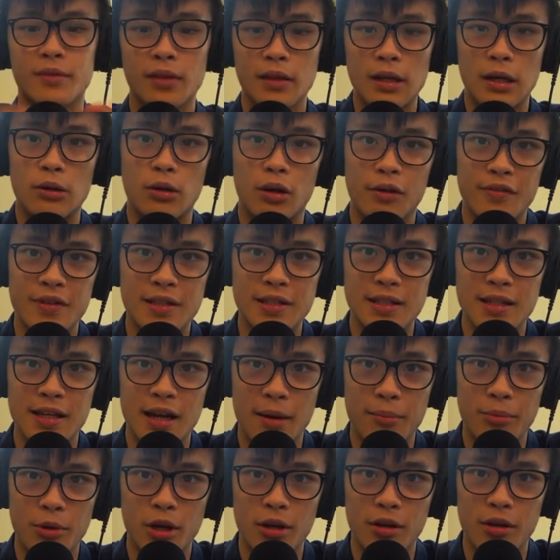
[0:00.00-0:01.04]
Now, obviously,
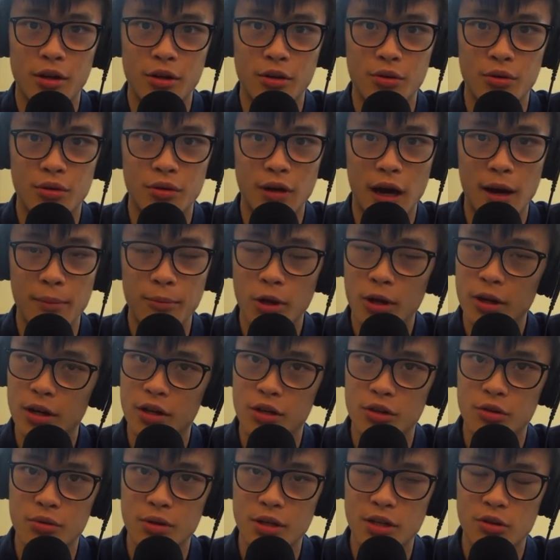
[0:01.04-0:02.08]
I'm not in
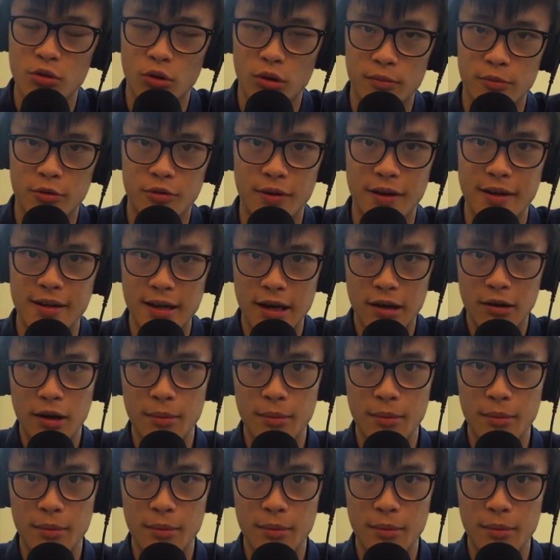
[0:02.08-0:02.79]
uni dorms right now.